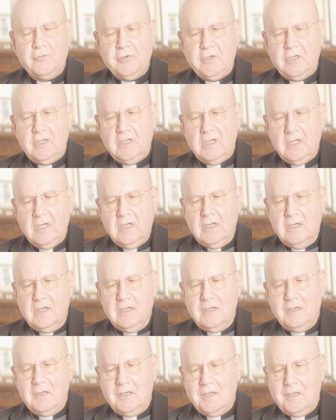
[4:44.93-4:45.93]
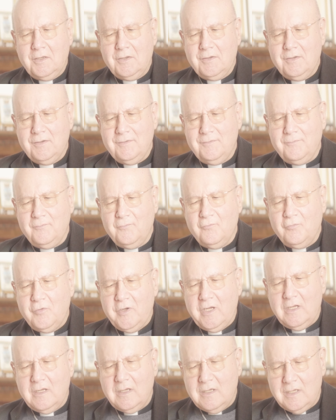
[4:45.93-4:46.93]
We
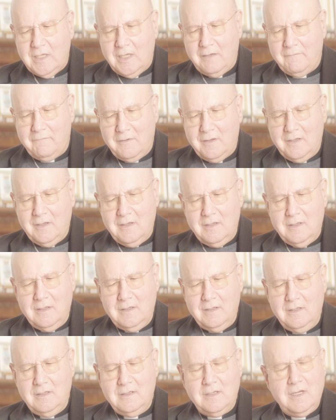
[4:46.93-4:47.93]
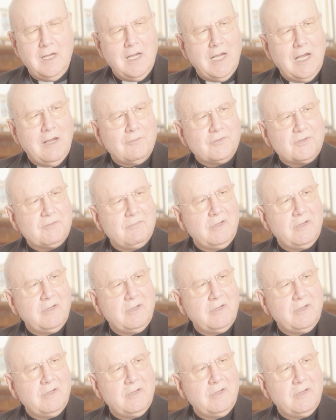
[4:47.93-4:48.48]
live in a house.